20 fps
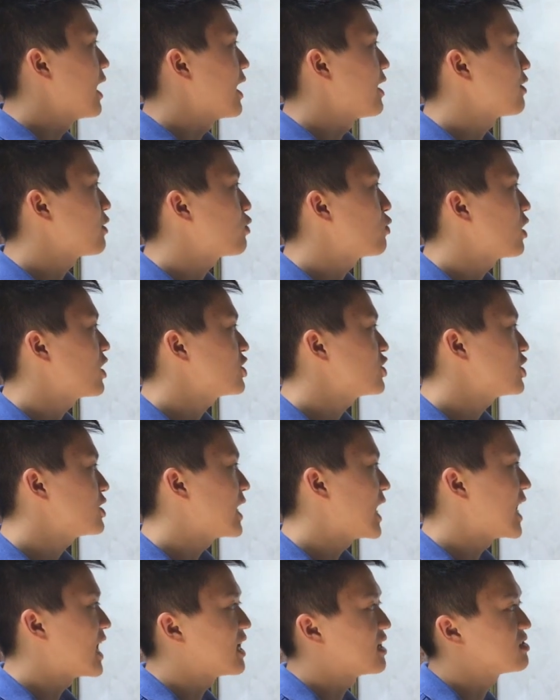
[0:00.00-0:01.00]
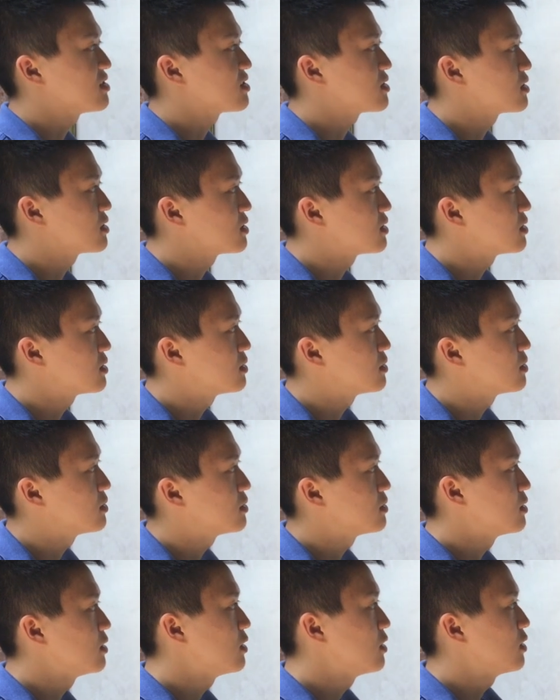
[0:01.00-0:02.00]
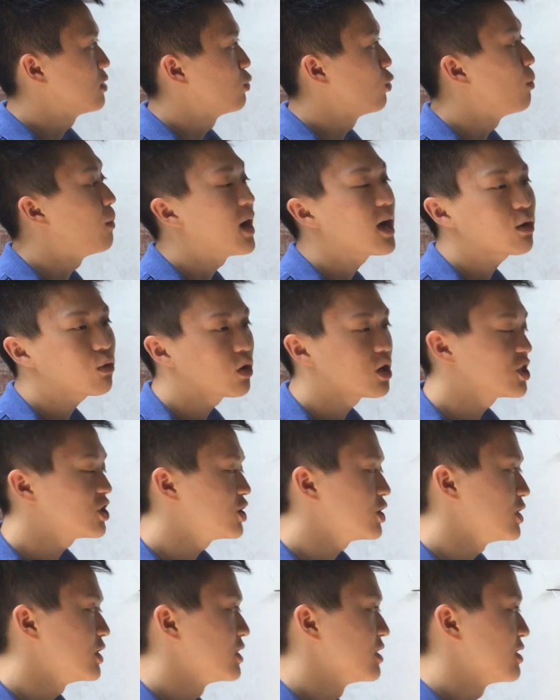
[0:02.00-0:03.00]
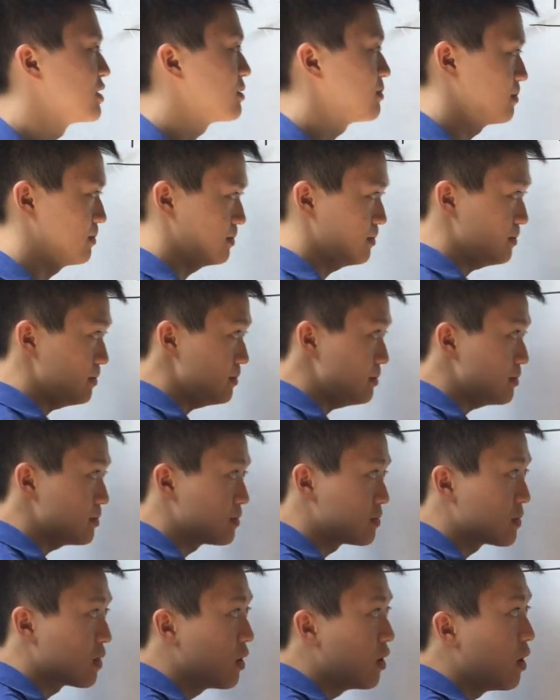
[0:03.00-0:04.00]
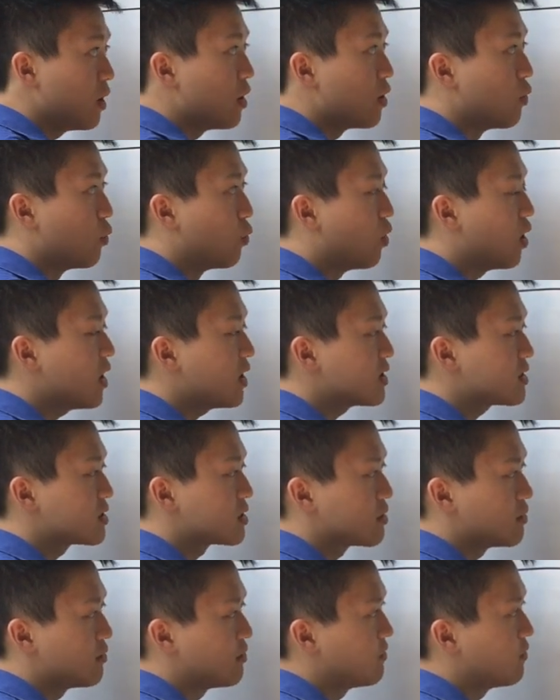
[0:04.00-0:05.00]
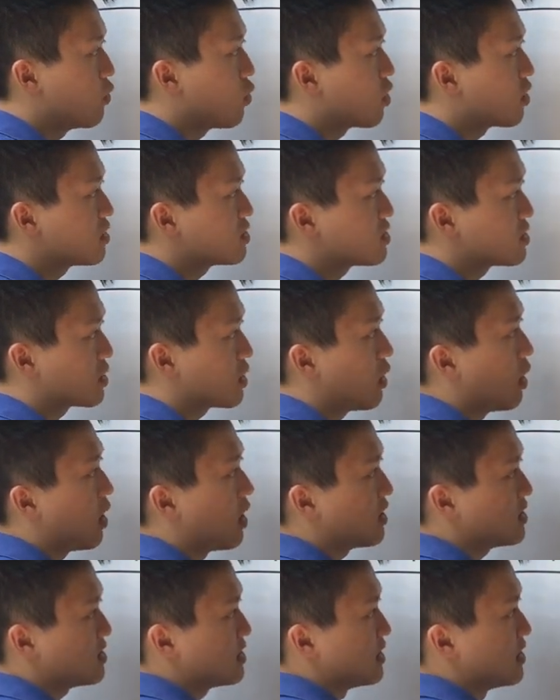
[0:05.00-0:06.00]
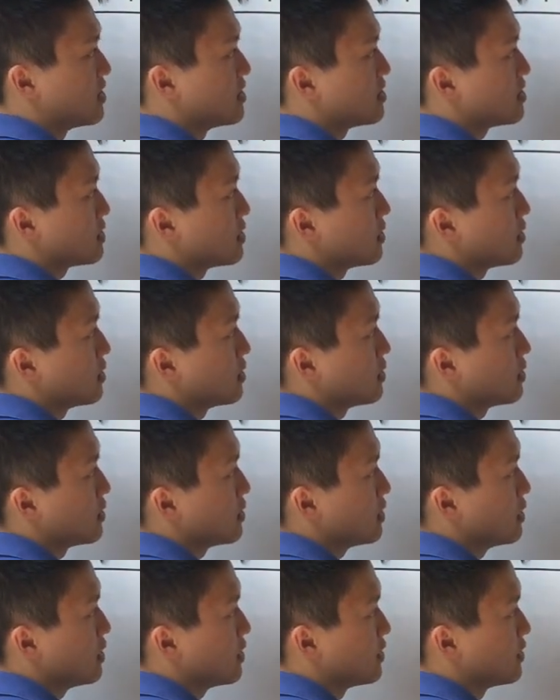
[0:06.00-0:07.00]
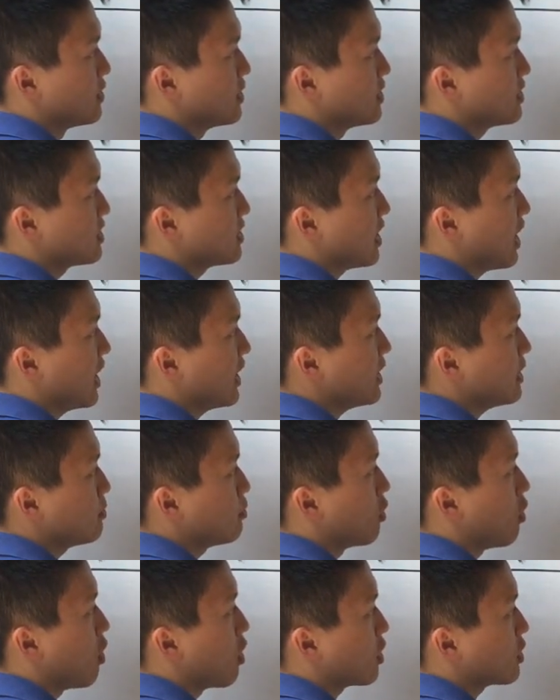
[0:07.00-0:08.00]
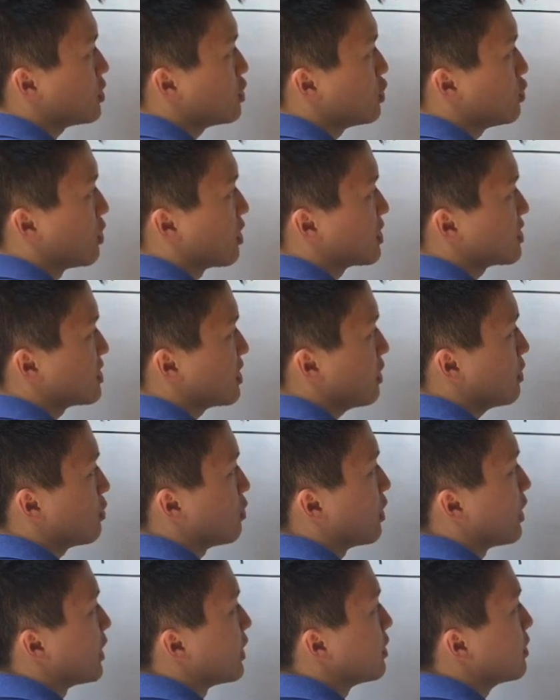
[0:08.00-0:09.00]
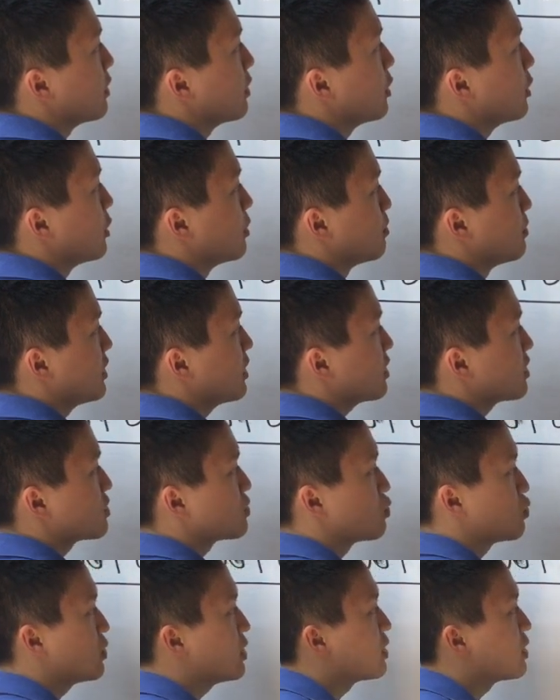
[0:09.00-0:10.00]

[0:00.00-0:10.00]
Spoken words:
And the question asks, well, my question is, what force causes this tiny block to accelerate? Because